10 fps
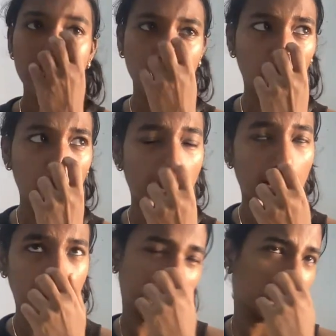
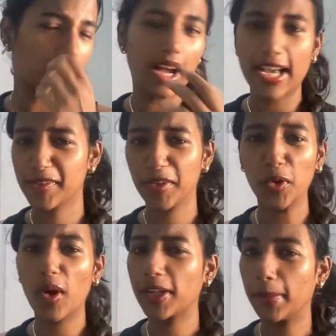As we
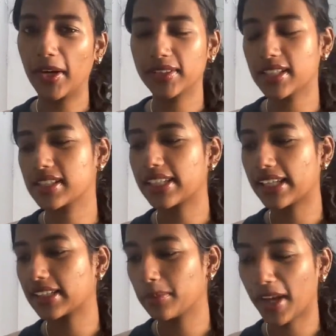go on about the result, I
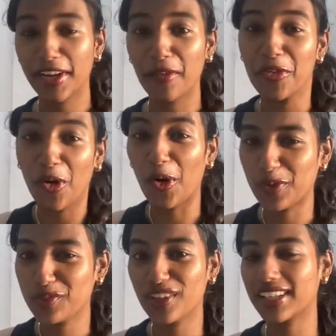think by now all
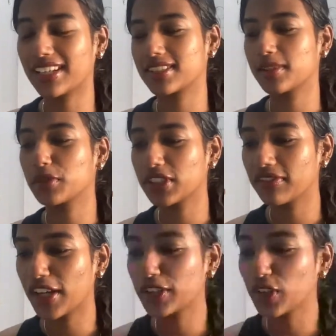of you are accustomed to the
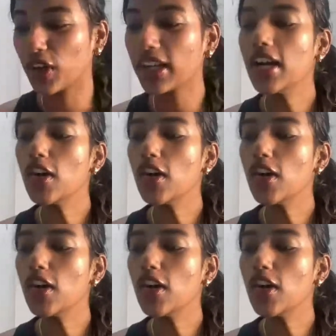way I talk.